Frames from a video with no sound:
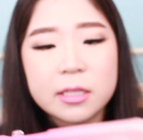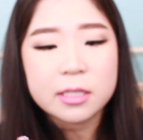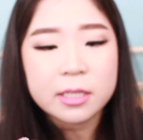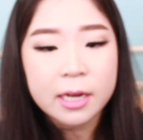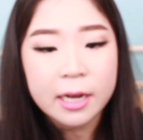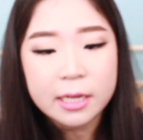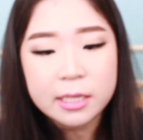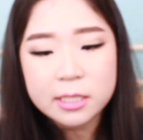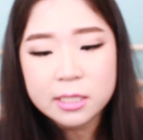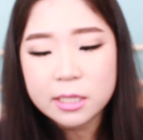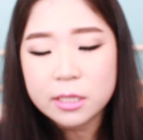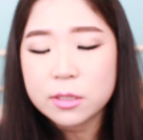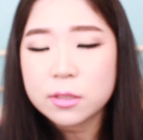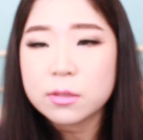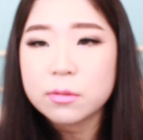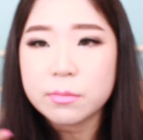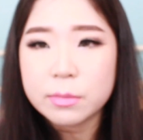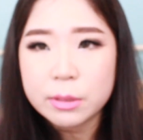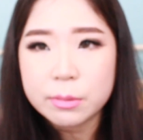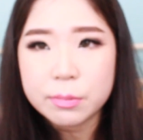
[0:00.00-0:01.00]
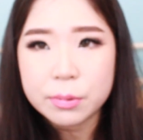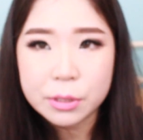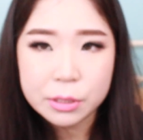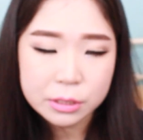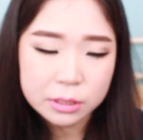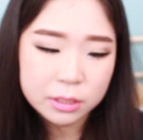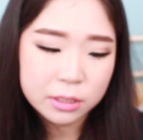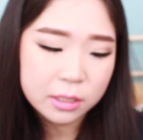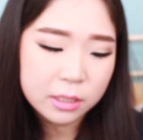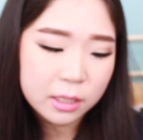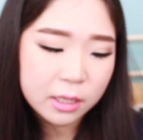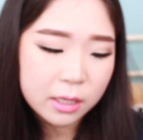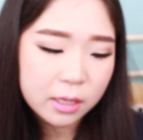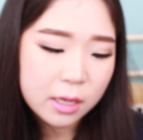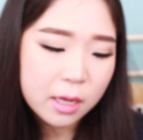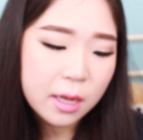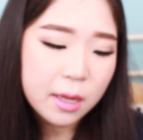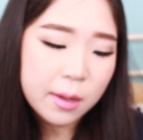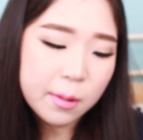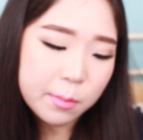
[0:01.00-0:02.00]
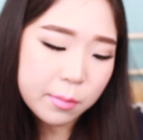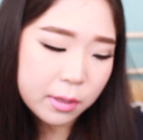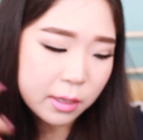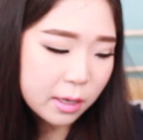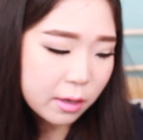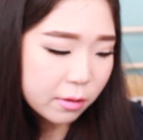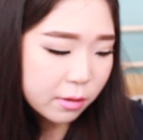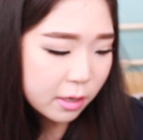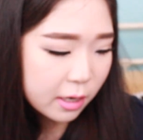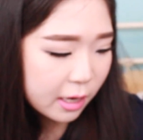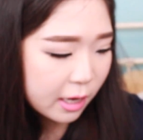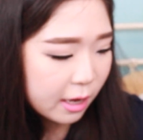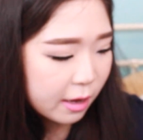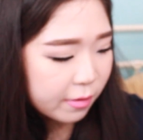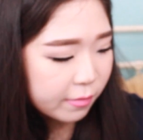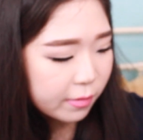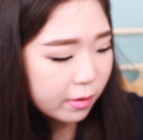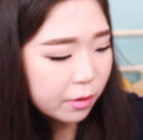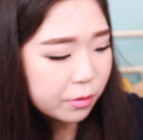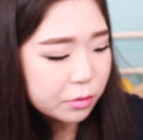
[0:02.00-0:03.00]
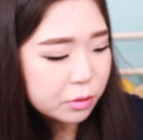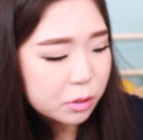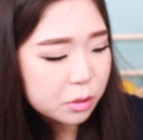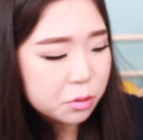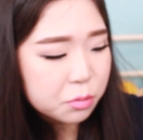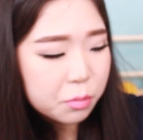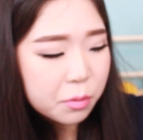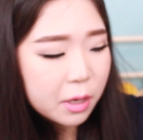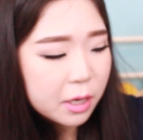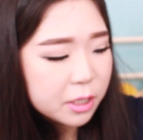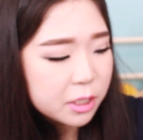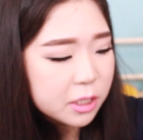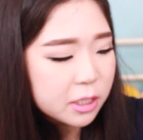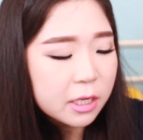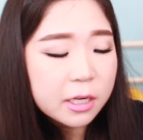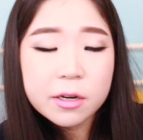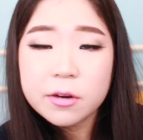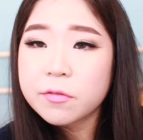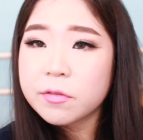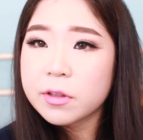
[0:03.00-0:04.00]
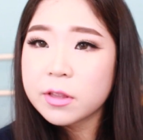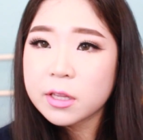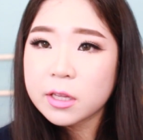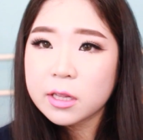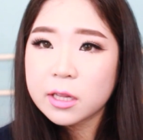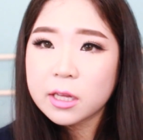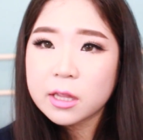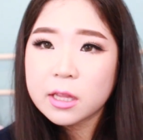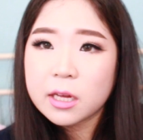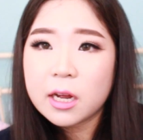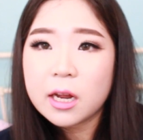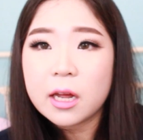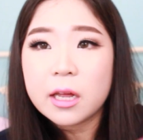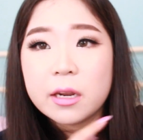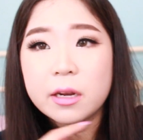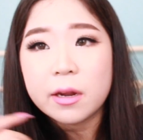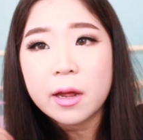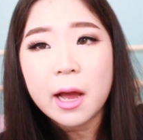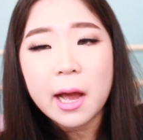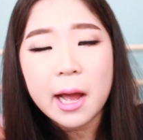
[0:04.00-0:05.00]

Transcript: enticing to me personally, but now that I have it all swatched and everything like that, I